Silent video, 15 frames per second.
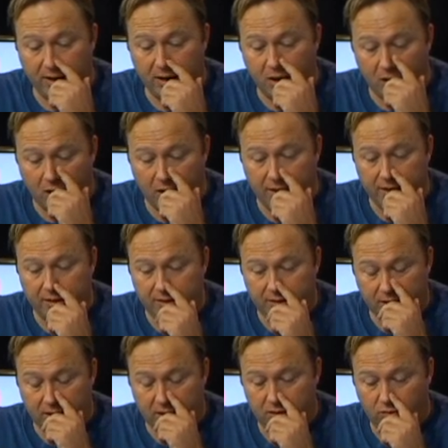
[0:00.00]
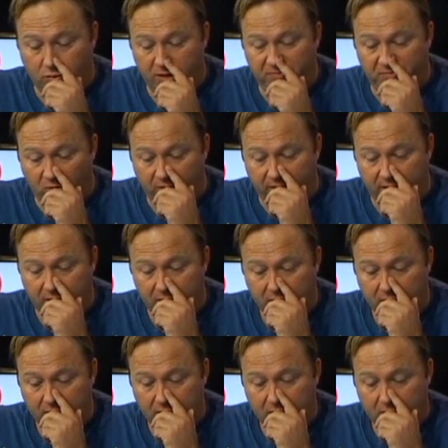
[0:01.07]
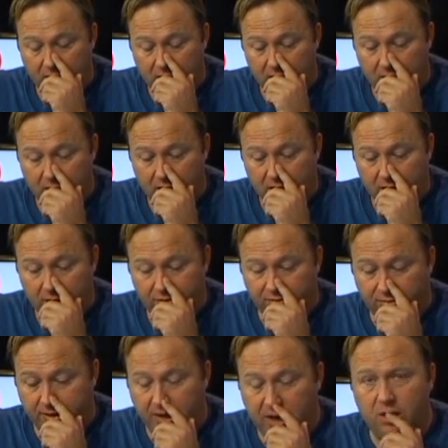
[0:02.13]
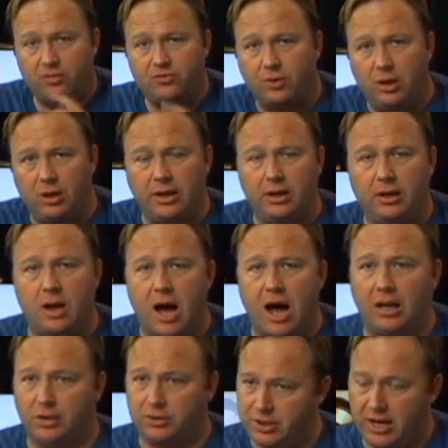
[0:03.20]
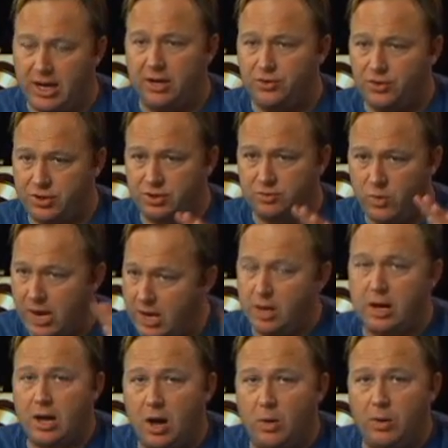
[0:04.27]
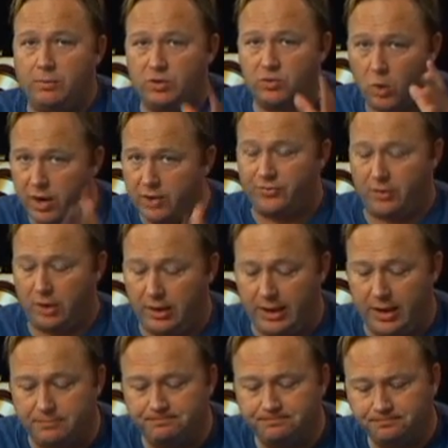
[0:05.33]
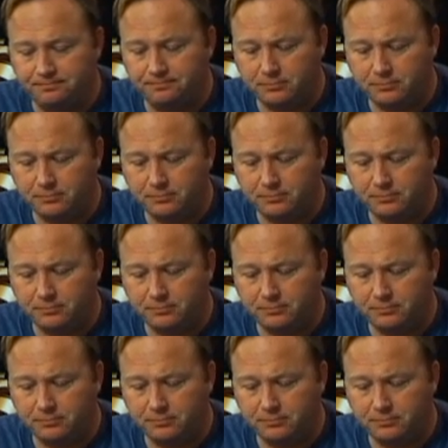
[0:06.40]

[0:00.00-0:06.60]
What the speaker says: on the $3.3 trillion. Again, just a week ago, it was $1 trillion.